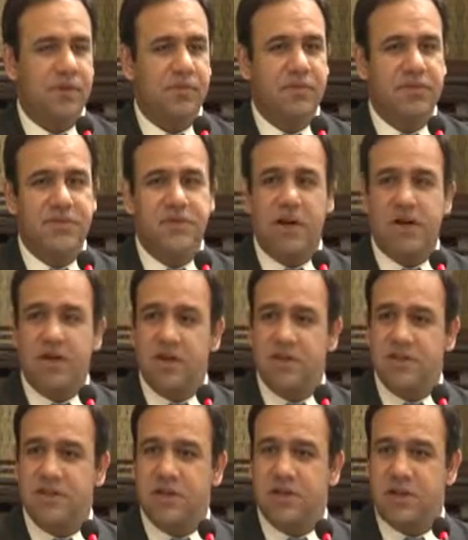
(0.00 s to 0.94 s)
we started
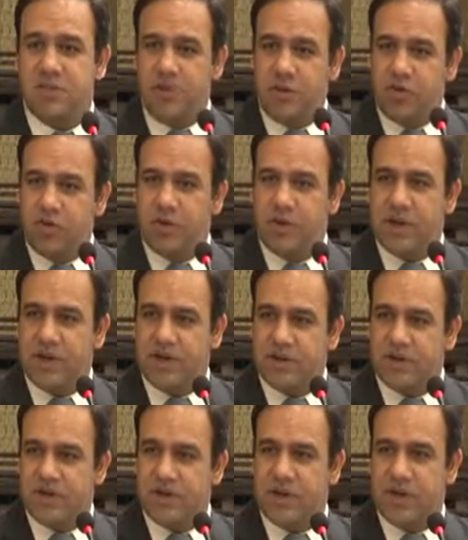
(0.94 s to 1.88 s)
a startup incubator
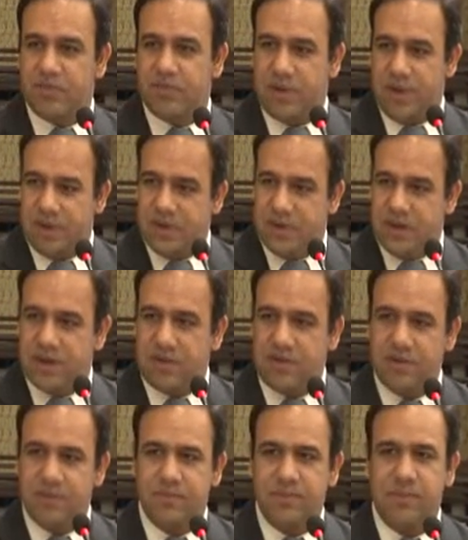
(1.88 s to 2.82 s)
at Plan 9,